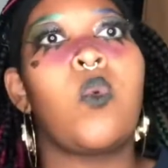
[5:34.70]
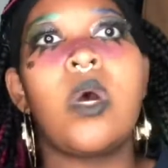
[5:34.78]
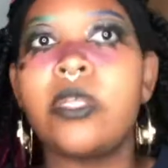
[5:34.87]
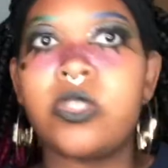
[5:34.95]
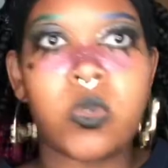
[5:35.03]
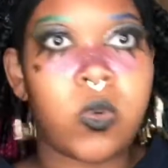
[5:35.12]
is
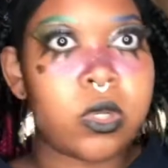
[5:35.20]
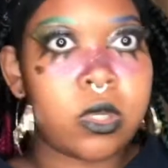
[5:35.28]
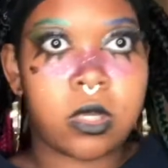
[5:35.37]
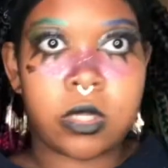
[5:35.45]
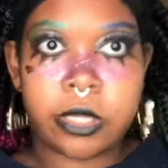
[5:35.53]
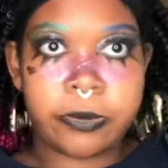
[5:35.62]
going on
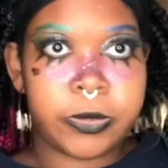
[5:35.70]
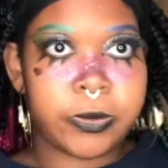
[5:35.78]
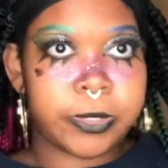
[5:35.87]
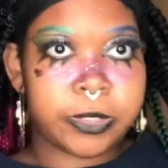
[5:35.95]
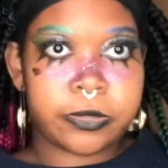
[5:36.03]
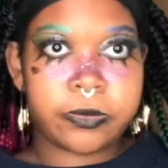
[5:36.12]
here, boo
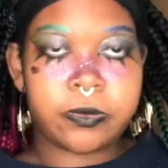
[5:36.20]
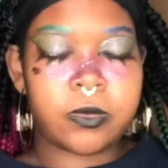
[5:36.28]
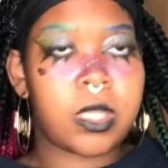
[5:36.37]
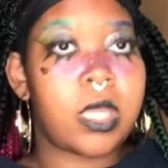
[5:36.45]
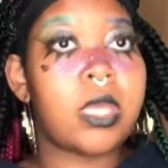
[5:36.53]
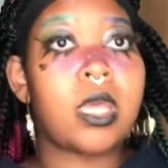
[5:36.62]
boo?
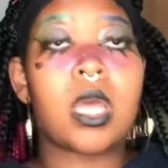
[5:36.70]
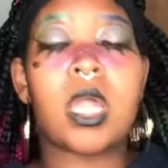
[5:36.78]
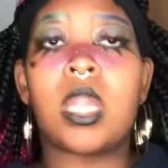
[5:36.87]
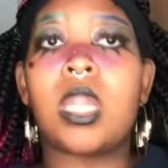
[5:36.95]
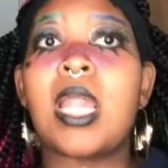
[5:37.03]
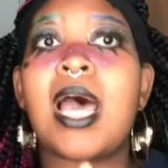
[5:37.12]
Like, a
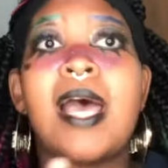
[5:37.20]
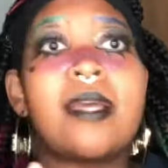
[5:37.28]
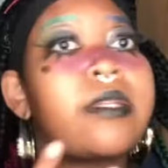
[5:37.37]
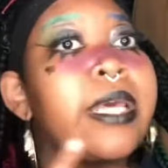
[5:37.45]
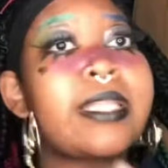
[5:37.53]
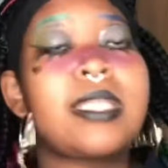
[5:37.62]
lot.
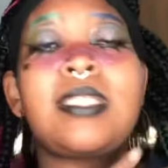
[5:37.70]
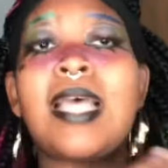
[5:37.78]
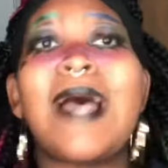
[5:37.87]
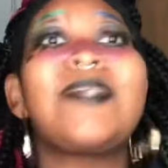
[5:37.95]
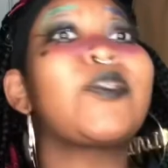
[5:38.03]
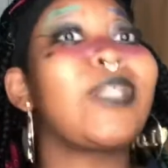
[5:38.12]
Like, this
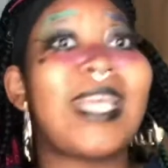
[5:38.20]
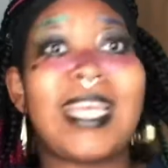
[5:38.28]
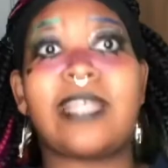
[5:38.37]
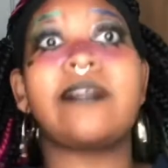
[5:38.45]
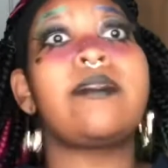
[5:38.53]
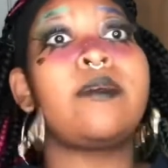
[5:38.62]
escalated.